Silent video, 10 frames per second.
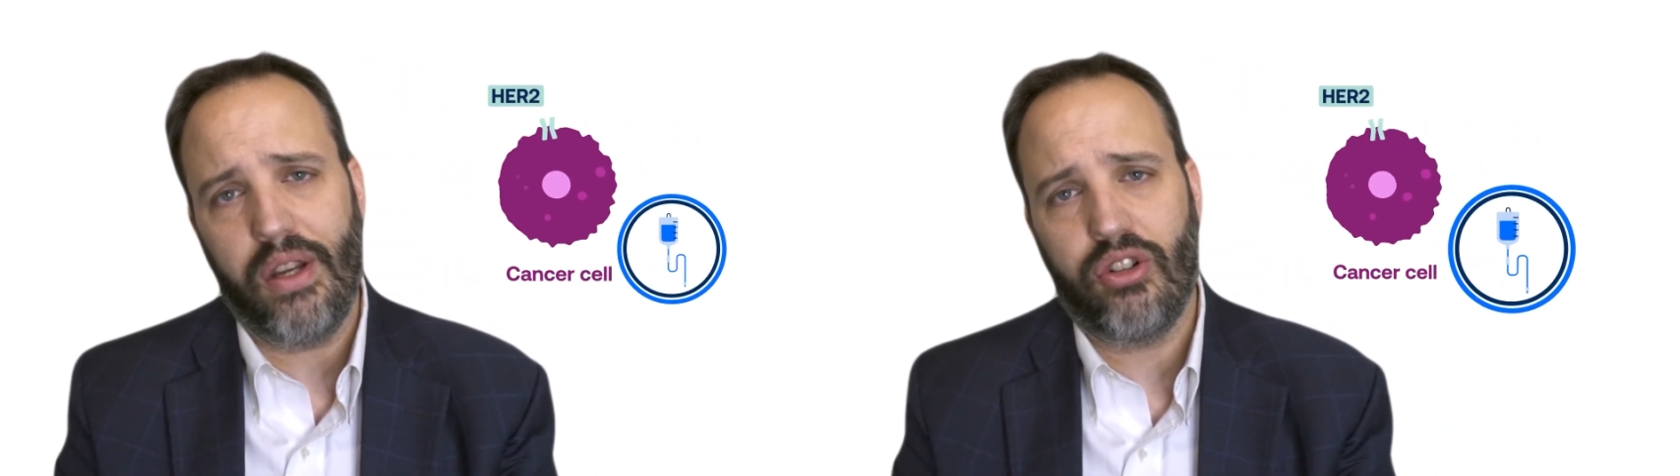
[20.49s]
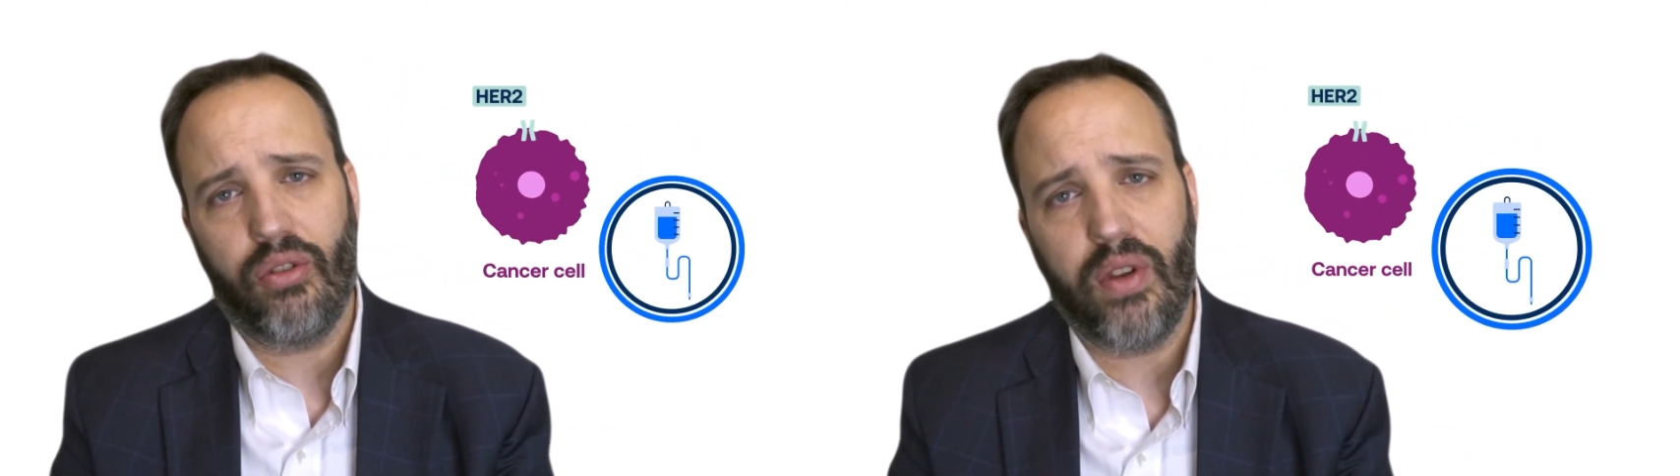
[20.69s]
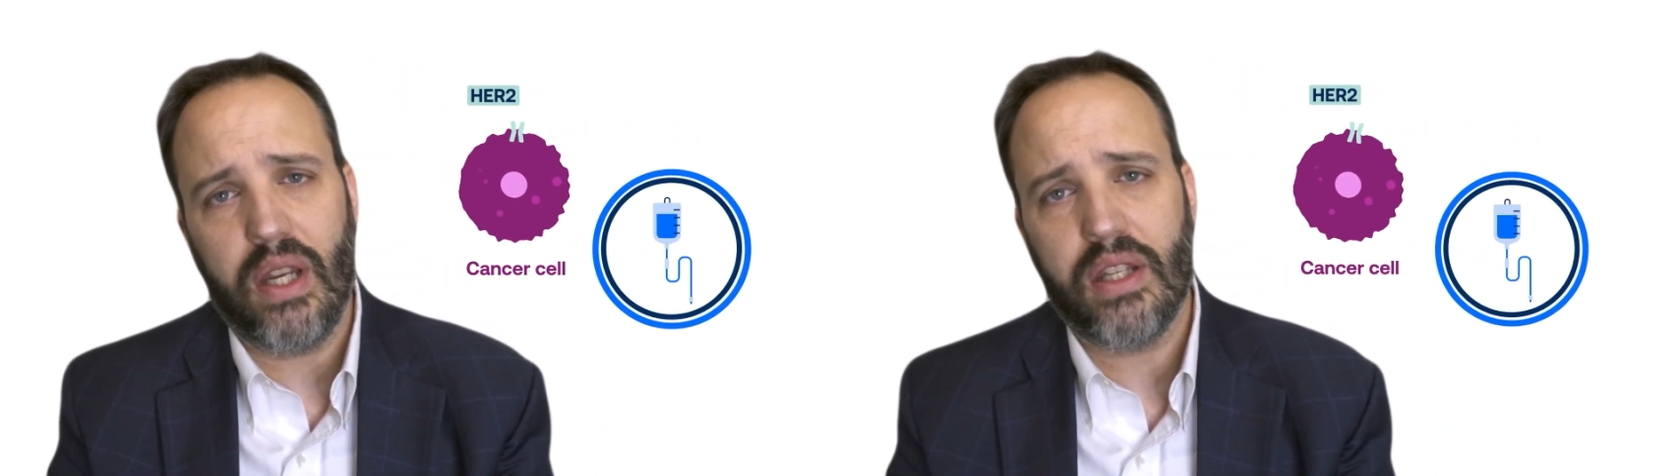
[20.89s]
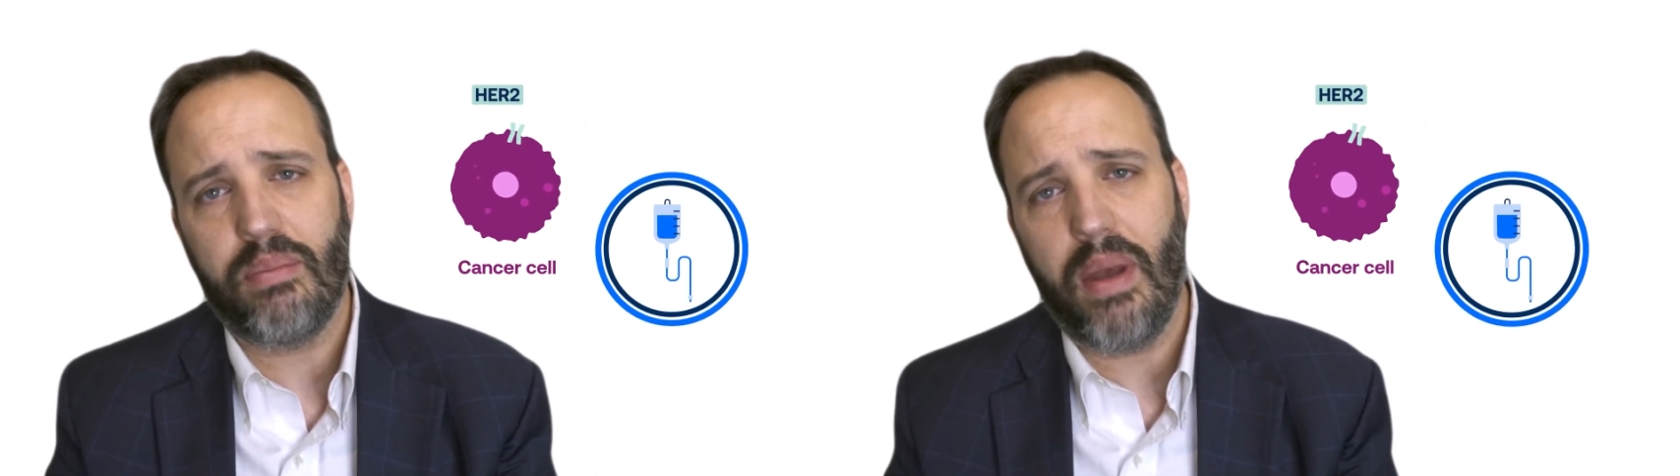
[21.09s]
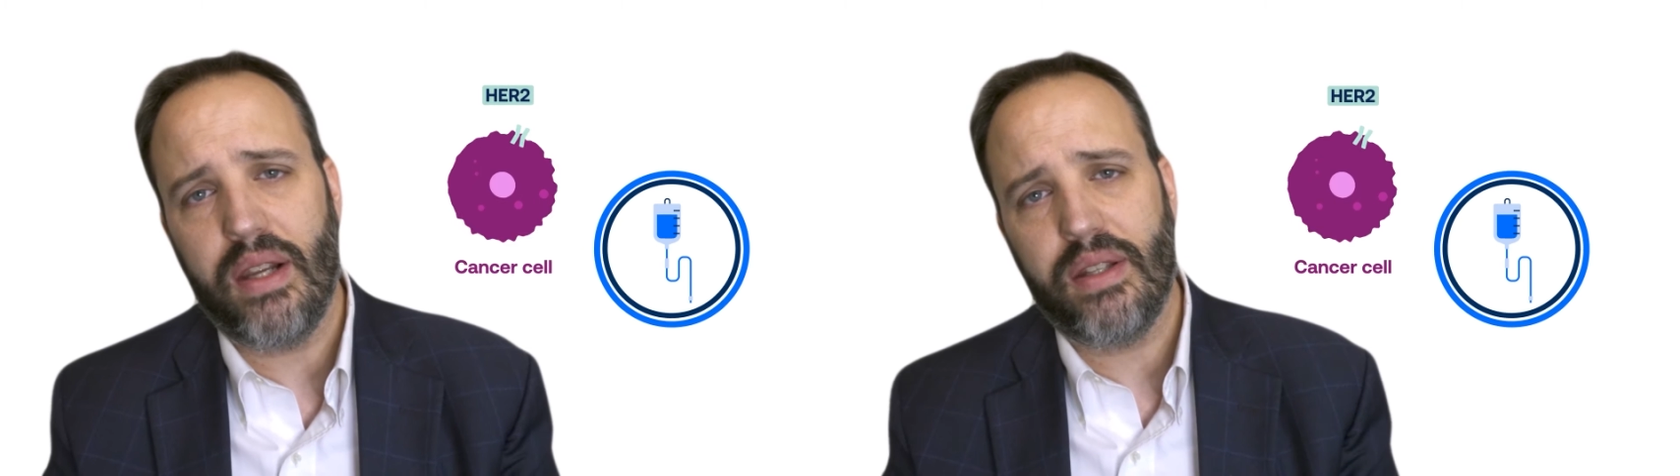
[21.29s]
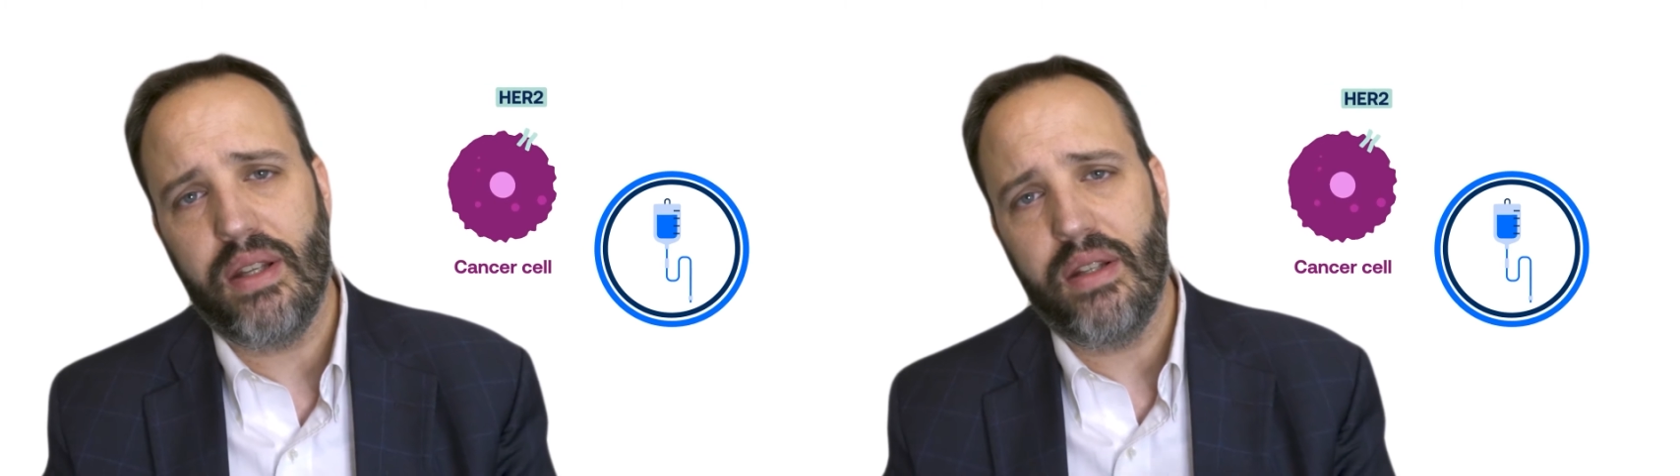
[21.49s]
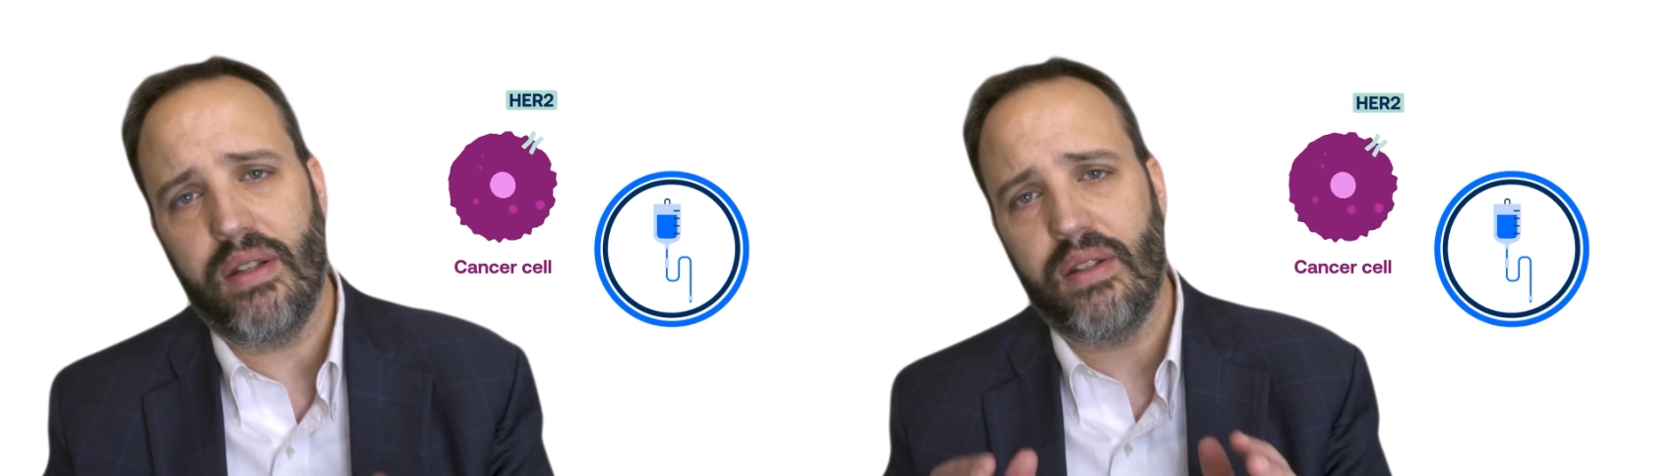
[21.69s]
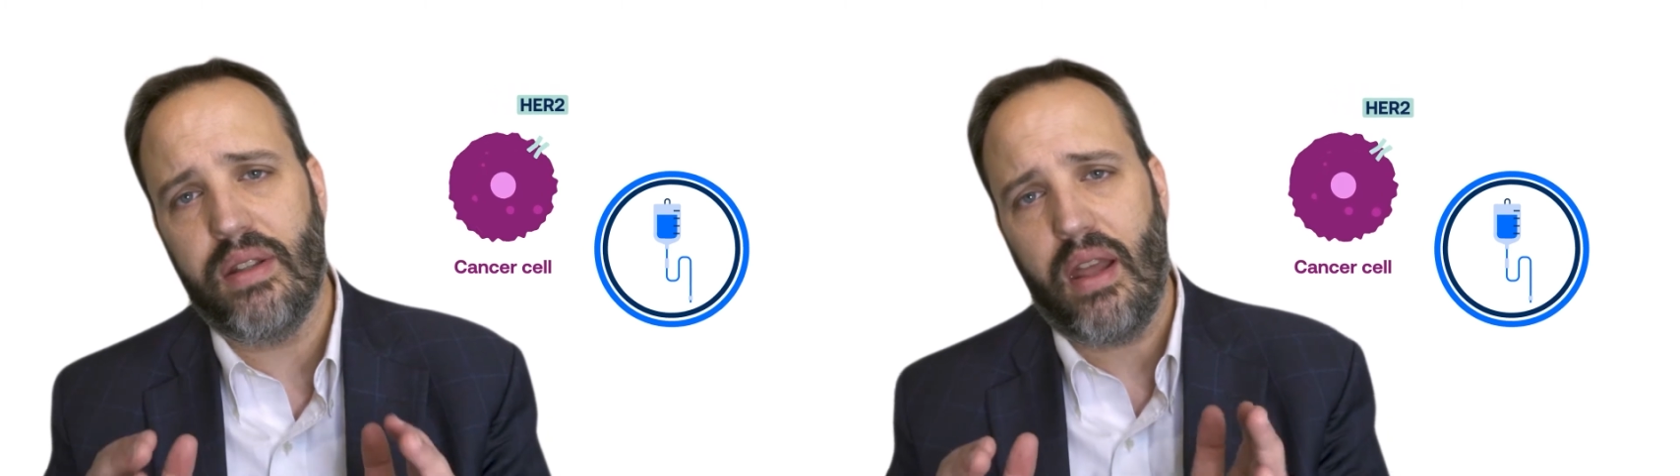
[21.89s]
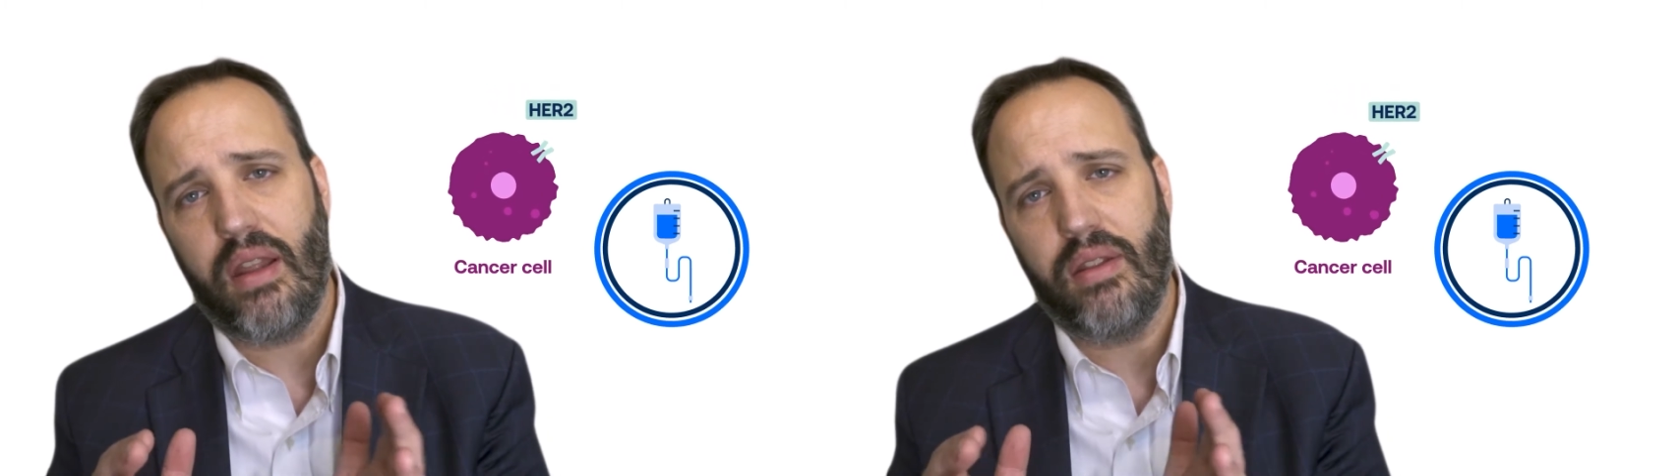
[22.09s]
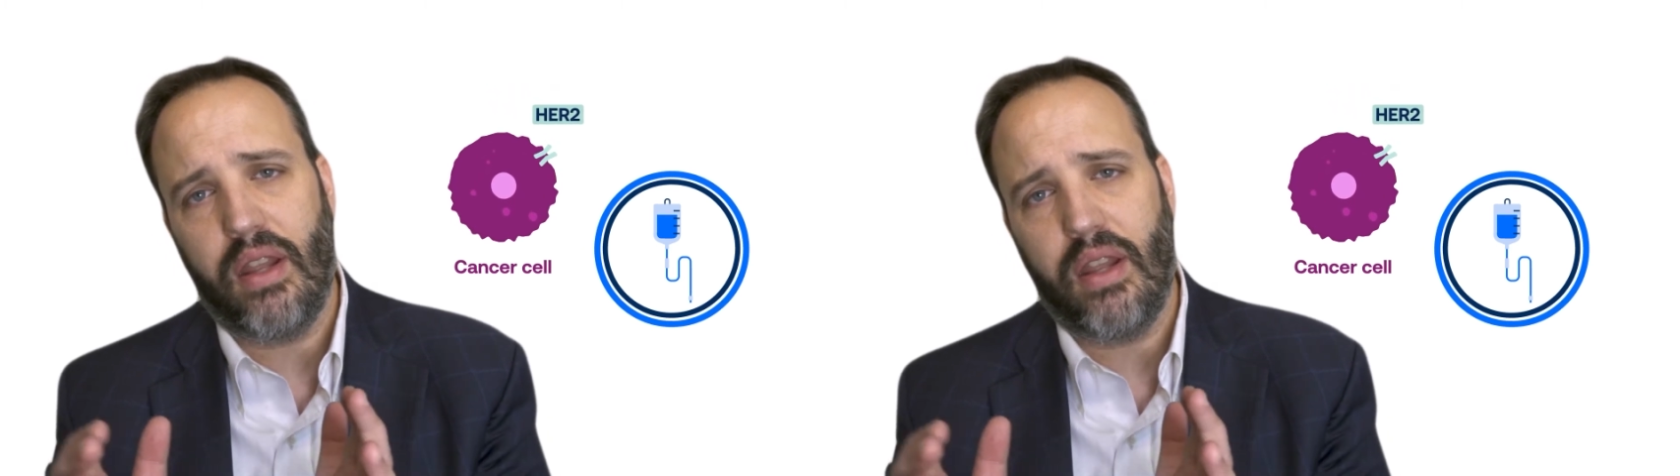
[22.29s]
intravenous medicines that,